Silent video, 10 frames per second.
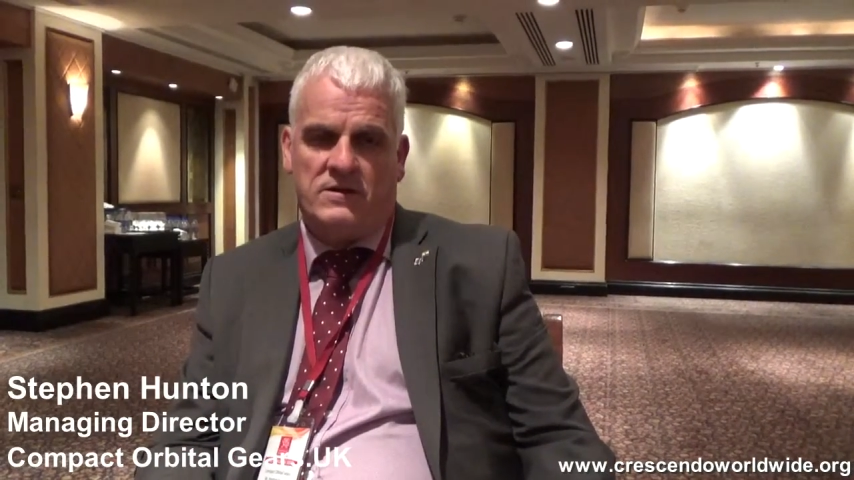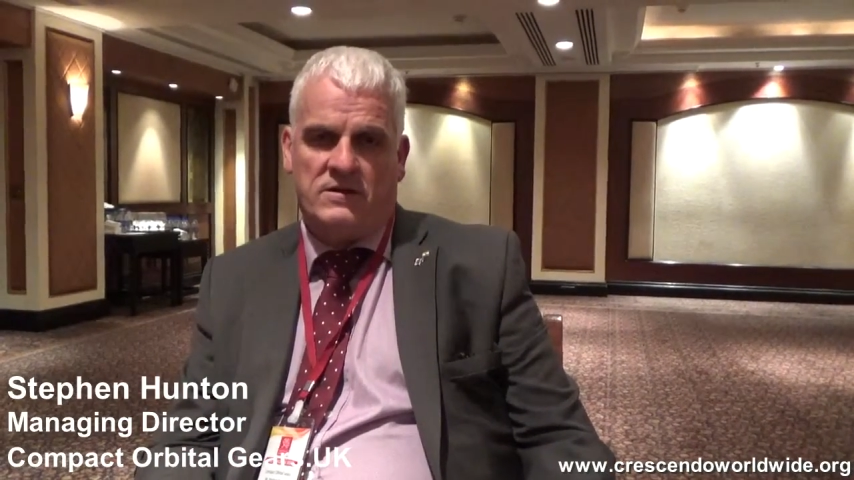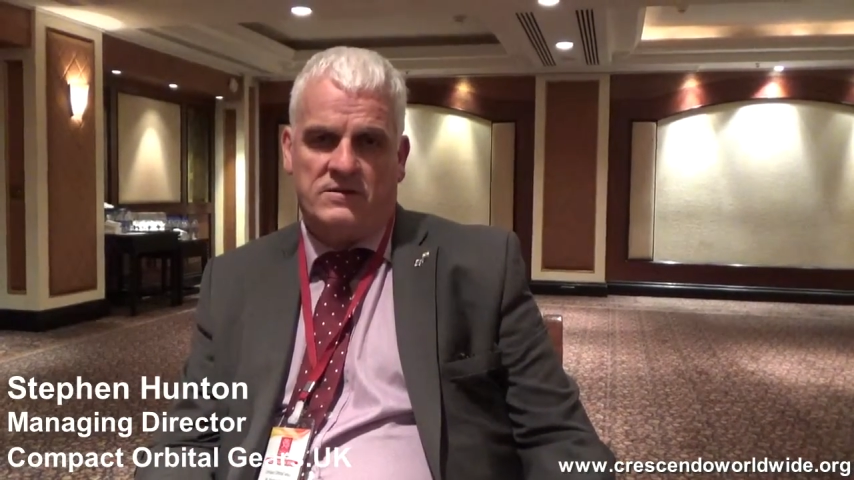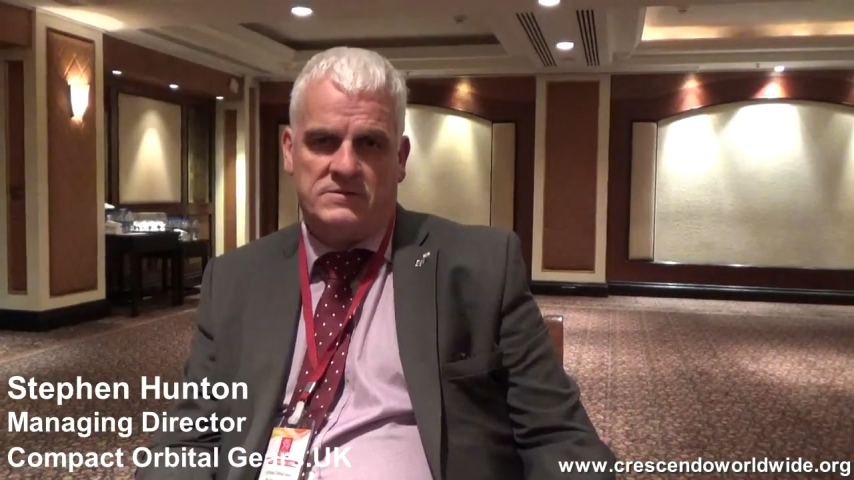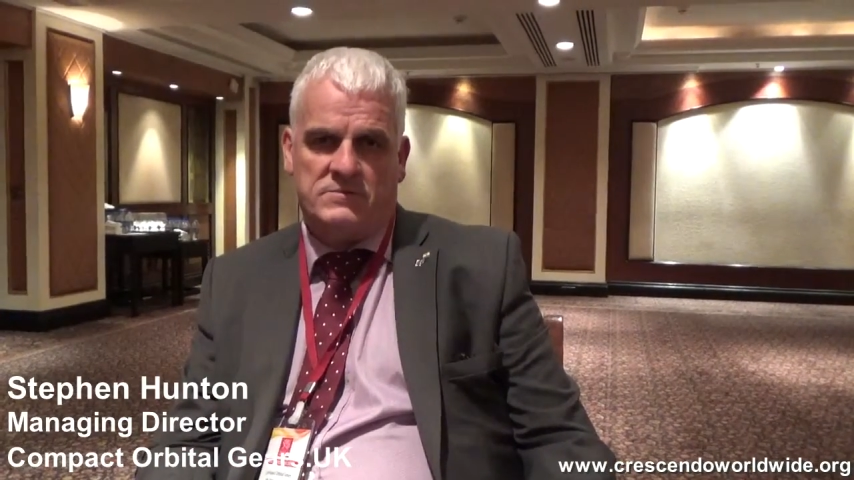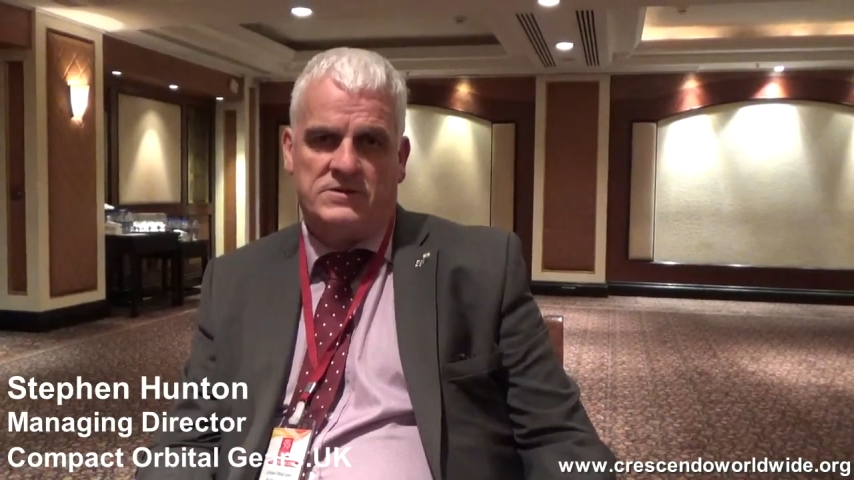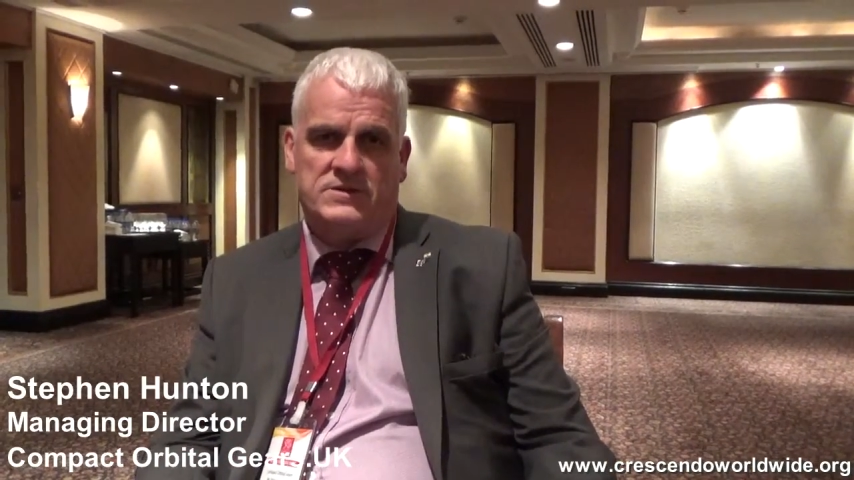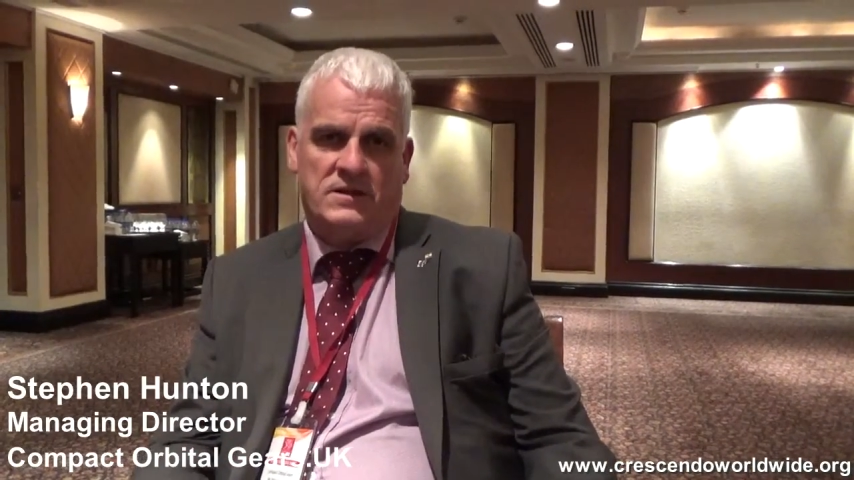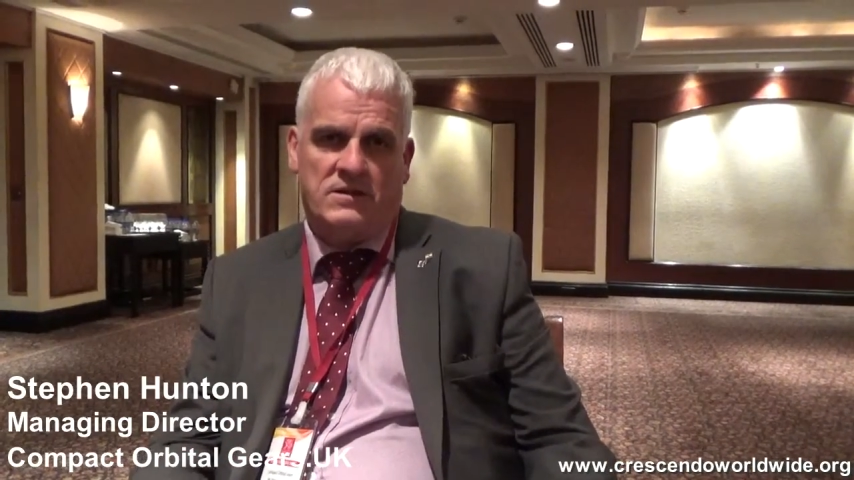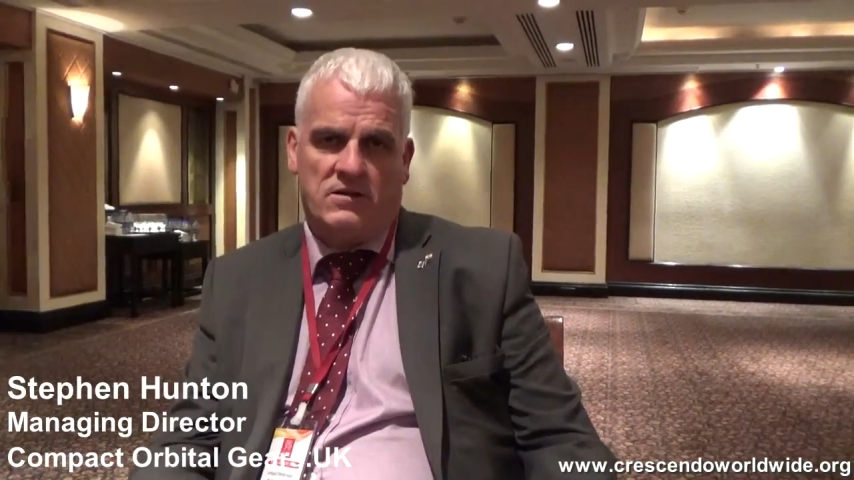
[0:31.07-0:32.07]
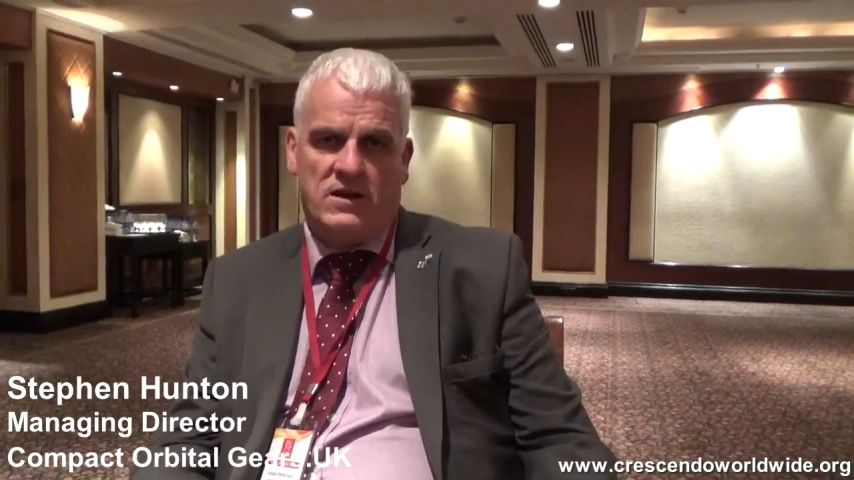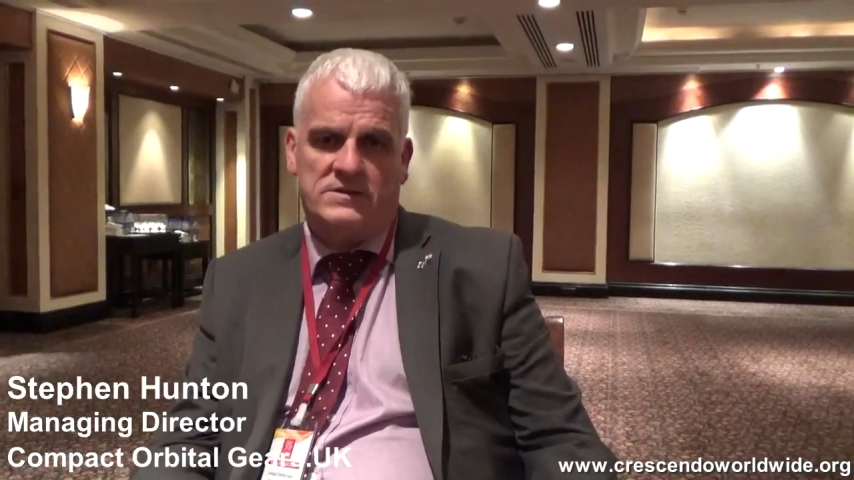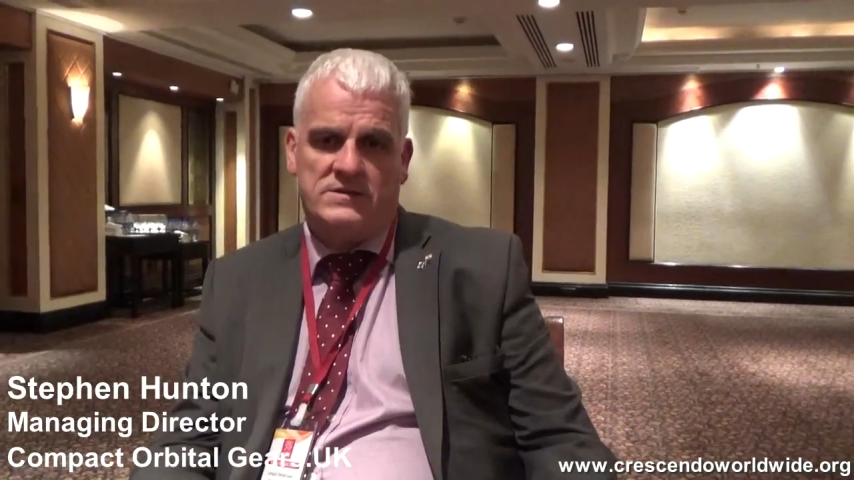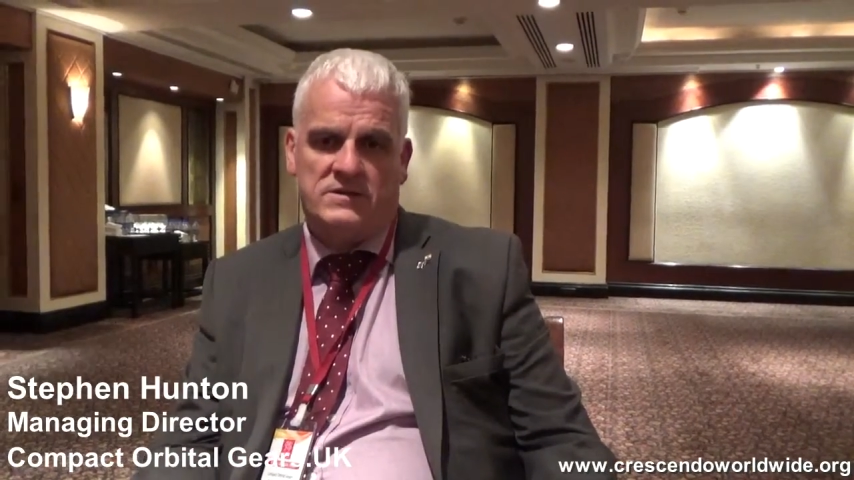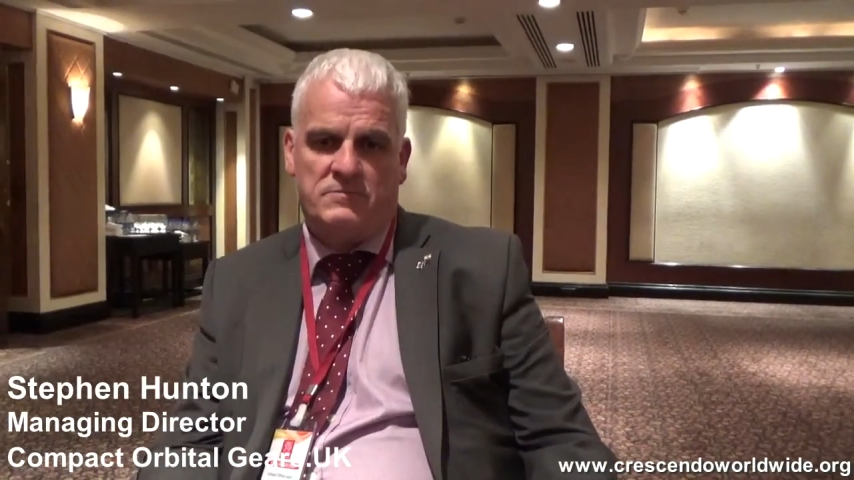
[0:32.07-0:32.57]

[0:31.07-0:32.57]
customers and clients has